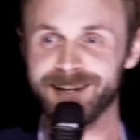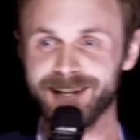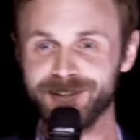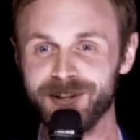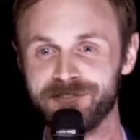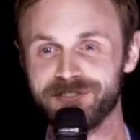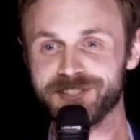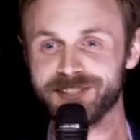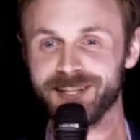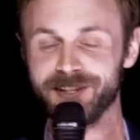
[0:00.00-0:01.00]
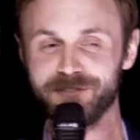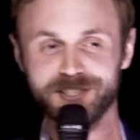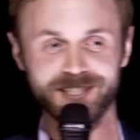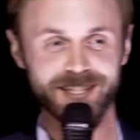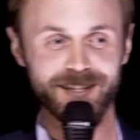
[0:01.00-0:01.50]
I love the
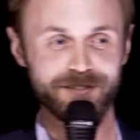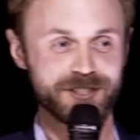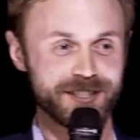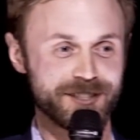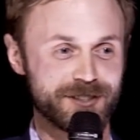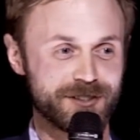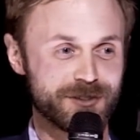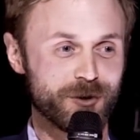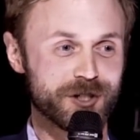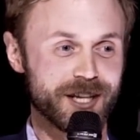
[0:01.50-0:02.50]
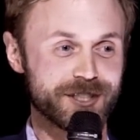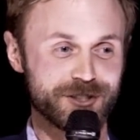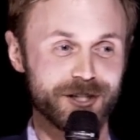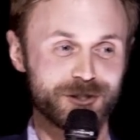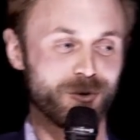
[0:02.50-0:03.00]
city. I love seeing tourists. I
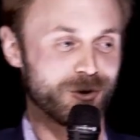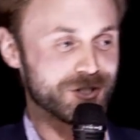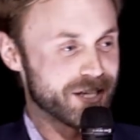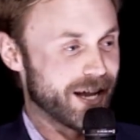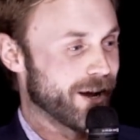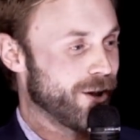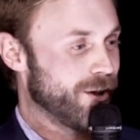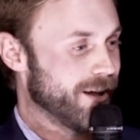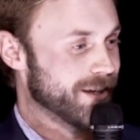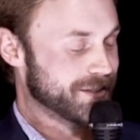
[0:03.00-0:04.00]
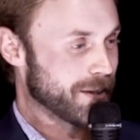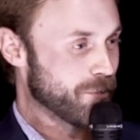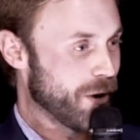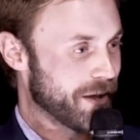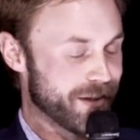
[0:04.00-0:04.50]
saw a tourist hail a
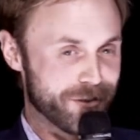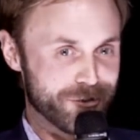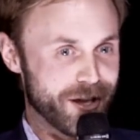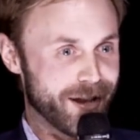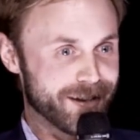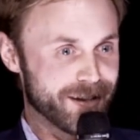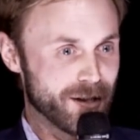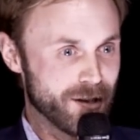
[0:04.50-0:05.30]
subway the other day.